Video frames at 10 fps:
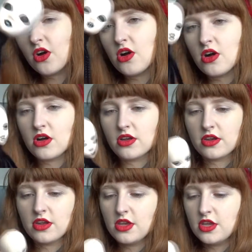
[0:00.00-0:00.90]

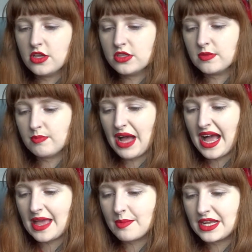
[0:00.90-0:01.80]
on some
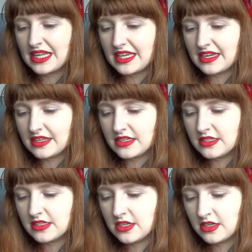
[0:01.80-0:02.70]
pipe
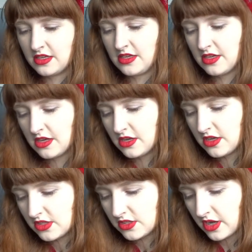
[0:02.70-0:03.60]
cleaners,
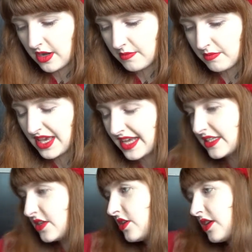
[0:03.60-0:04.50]
so I'm
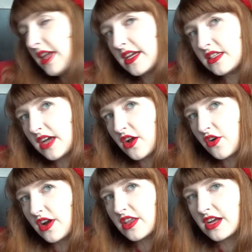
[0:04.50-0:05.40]
guessing you can like
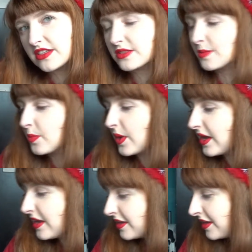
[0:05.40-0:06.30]
decorate that
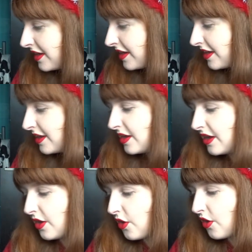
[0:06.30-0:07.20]
somewhere.
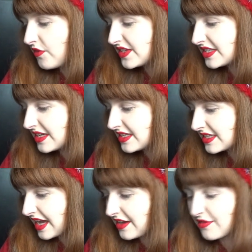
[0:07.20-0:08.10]
Obviously, it's
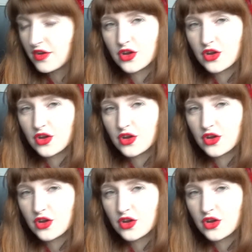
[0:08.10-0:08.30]
kind of